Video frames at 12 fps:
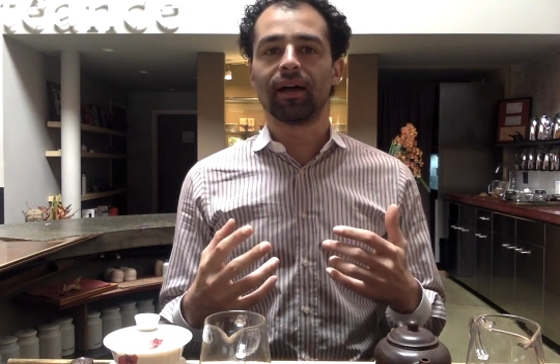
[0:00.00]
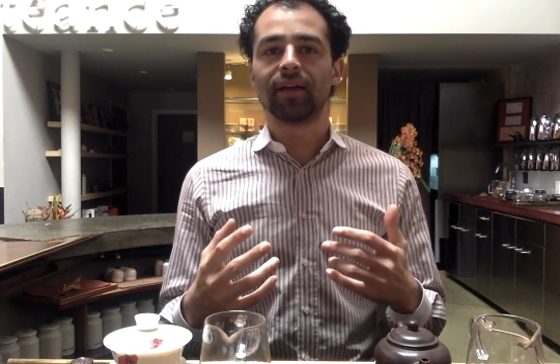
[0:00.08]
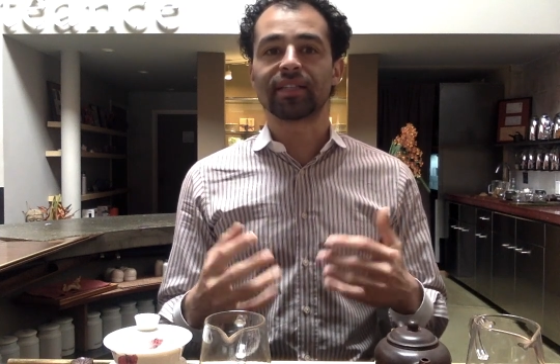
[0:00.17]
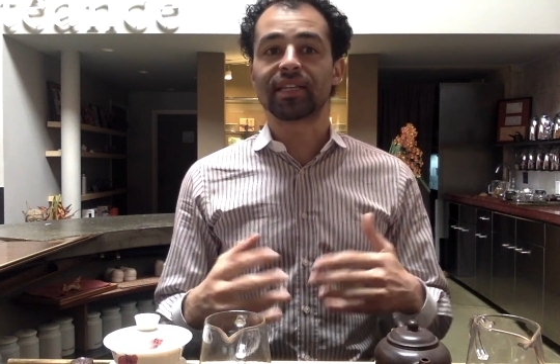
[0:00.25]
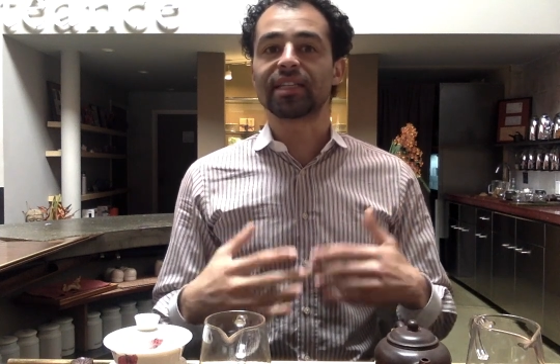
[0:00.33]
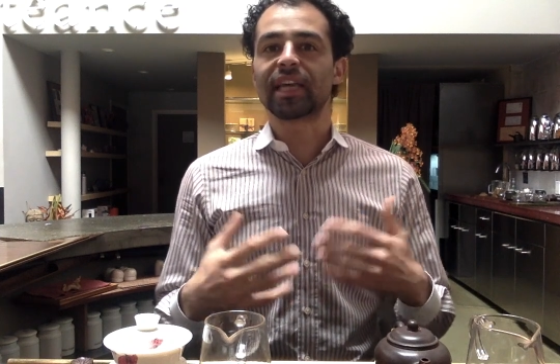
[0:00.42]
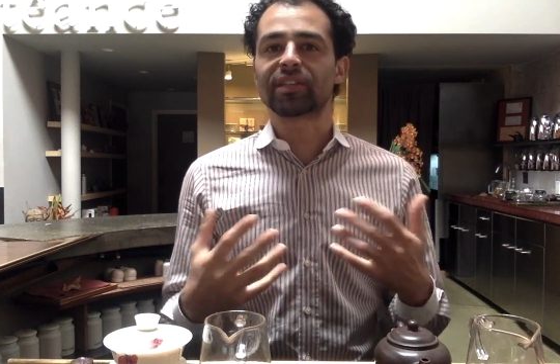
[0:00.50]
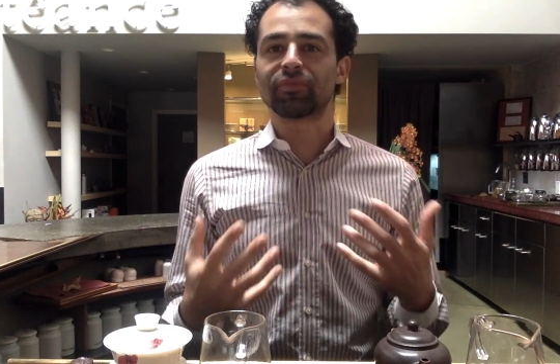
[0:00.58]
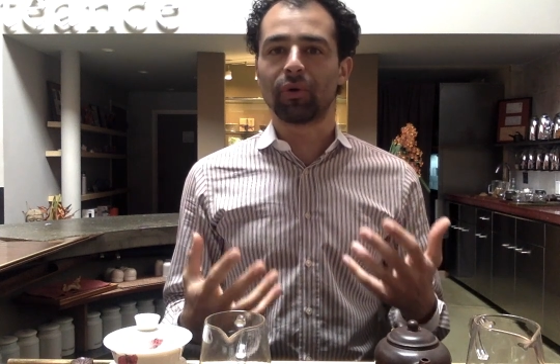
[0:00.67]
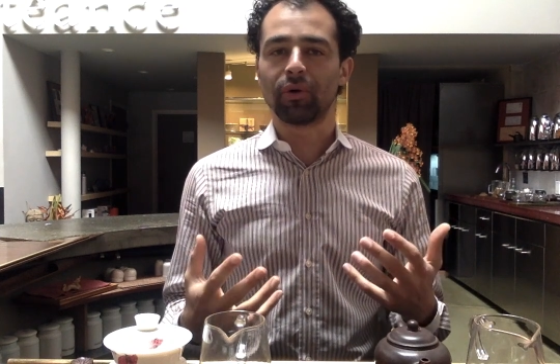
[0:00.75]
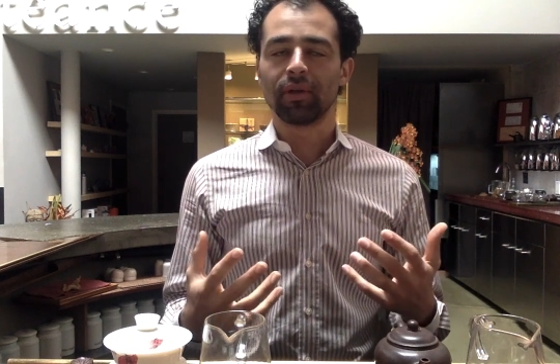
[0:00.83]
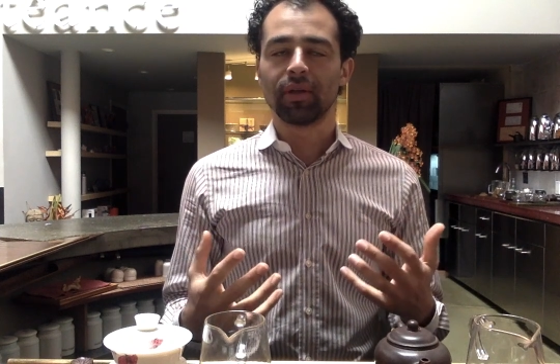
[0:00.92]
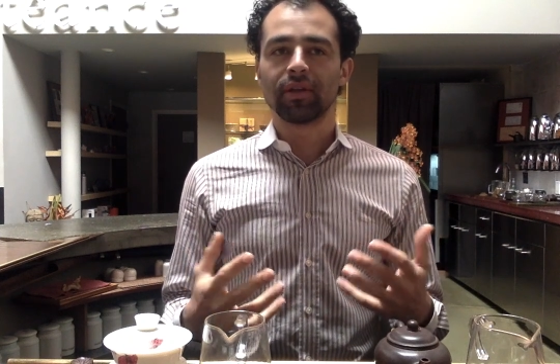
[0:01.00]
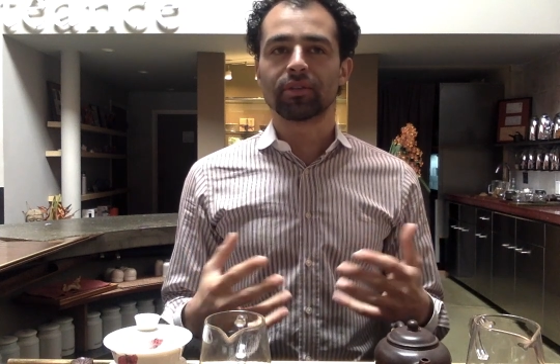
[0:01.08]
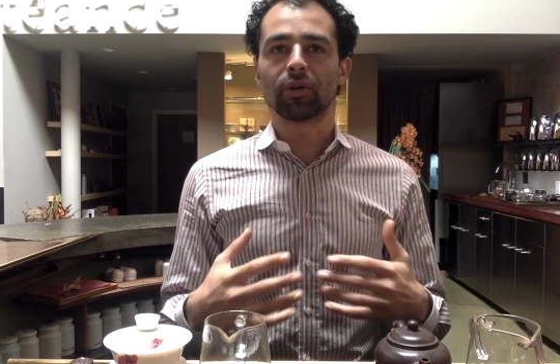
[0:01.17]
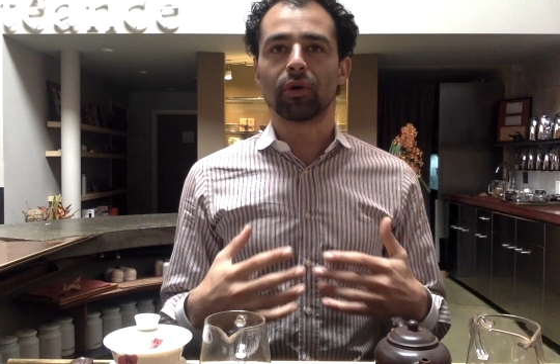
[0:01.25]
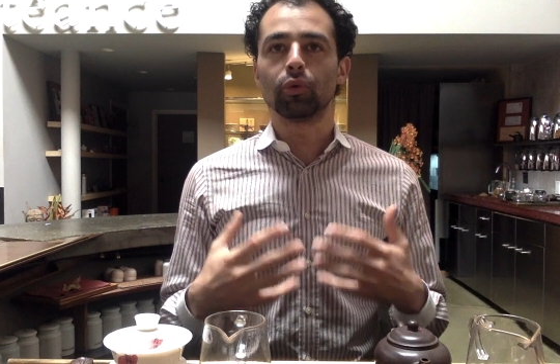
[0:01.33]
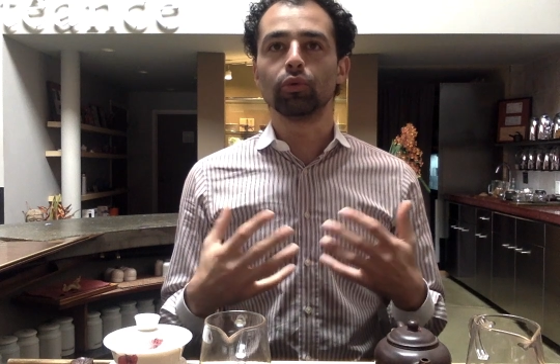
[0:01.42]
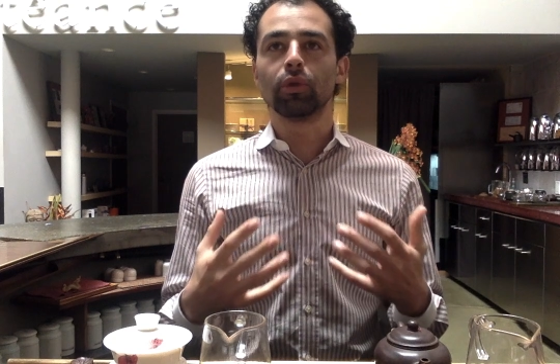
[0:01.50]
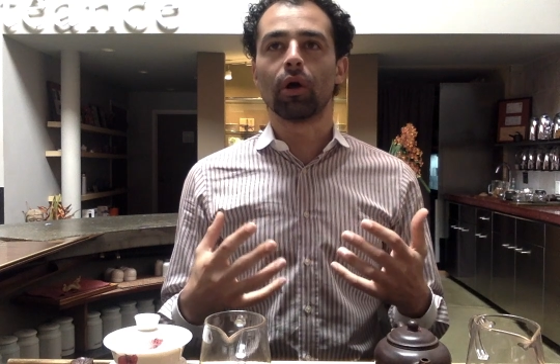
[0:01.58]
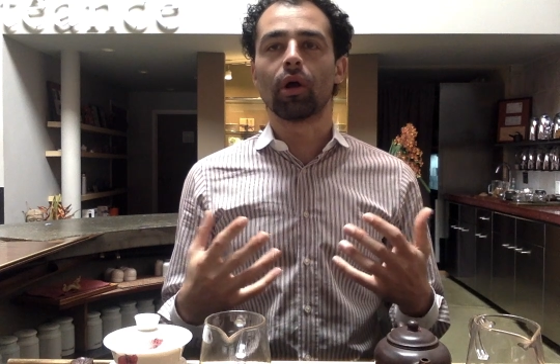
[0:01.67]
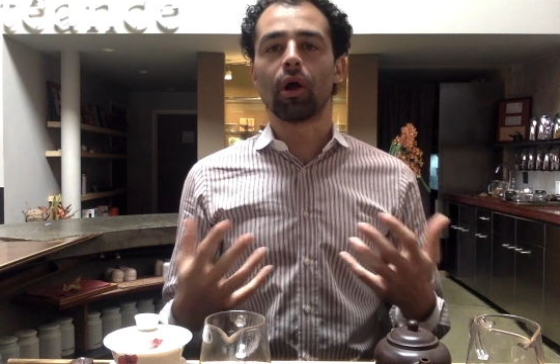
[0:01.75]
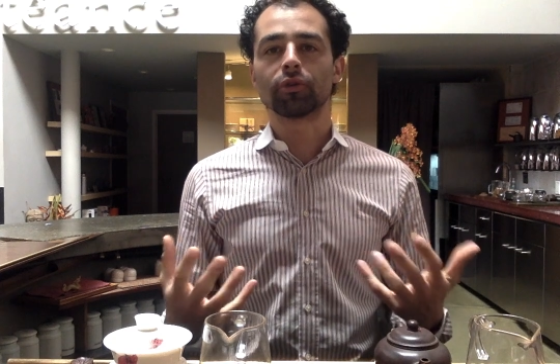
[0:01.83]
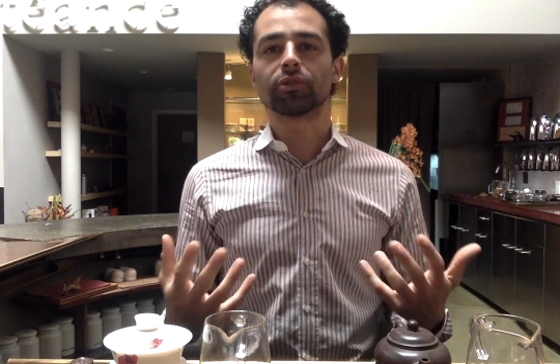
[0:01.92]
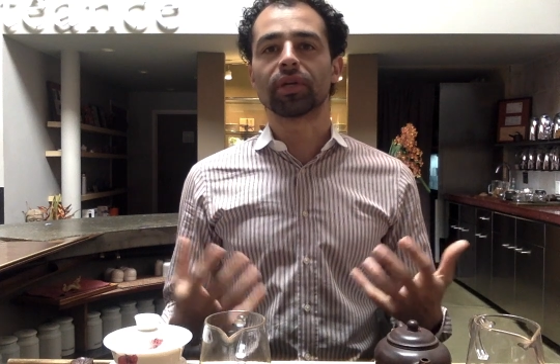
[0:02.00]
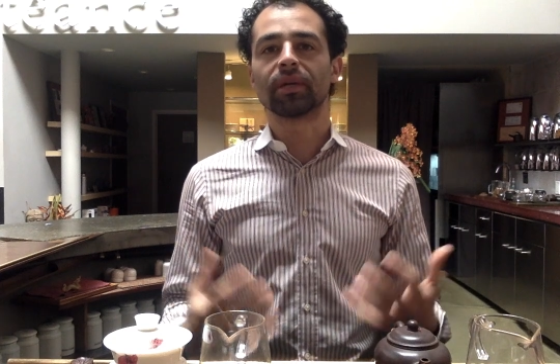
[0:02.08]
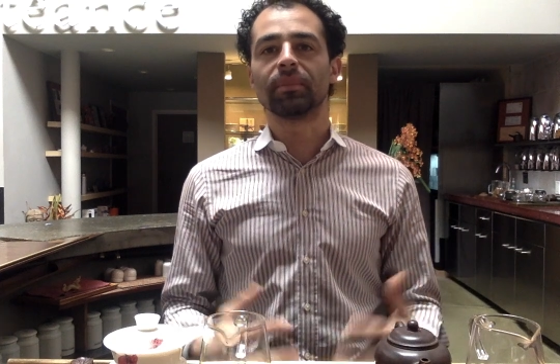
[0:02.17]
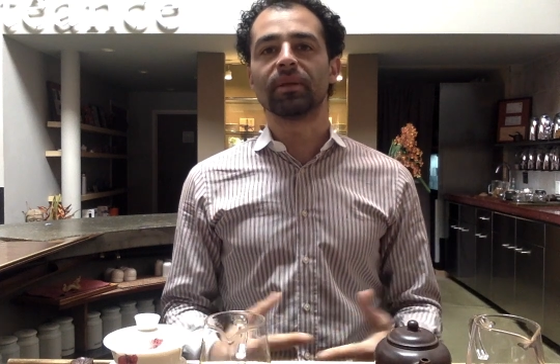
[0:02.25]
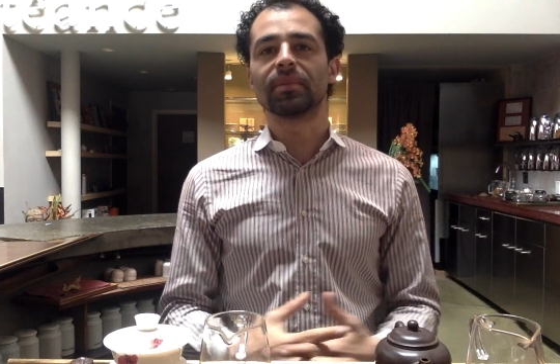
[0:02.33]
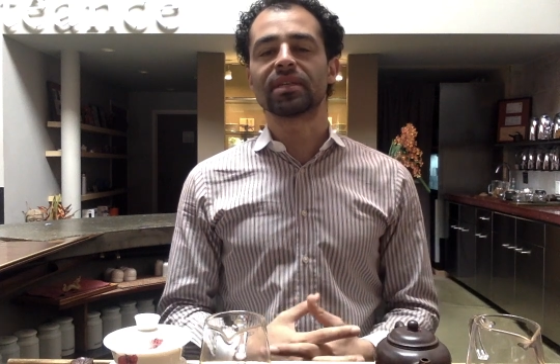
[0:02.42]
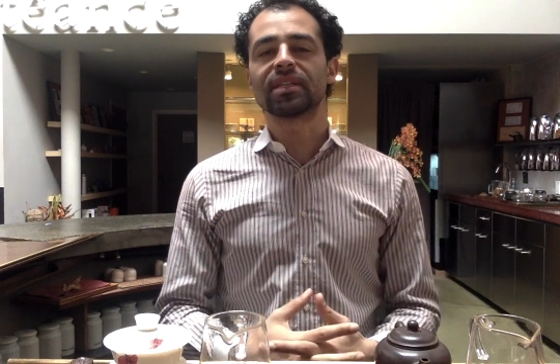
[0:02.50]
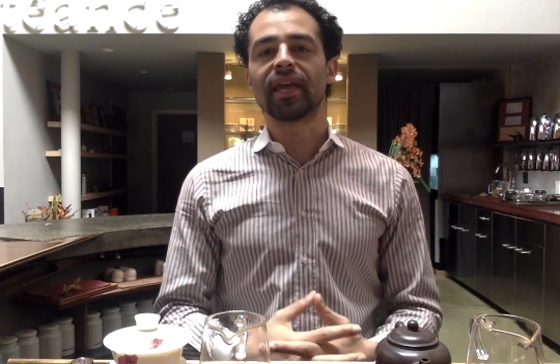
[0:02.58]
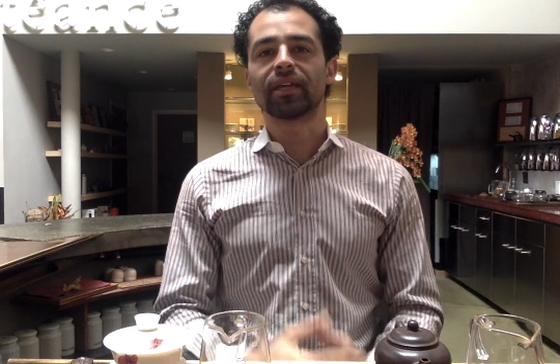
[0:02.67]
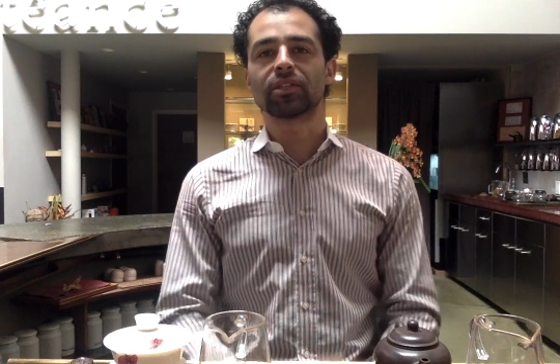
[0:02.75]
successful. So oolong also can mean mistake.